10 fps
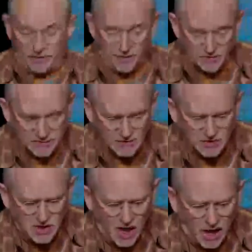there's this
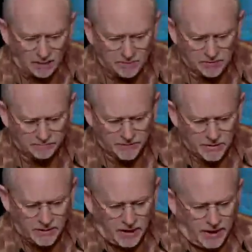cup
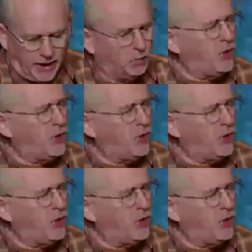and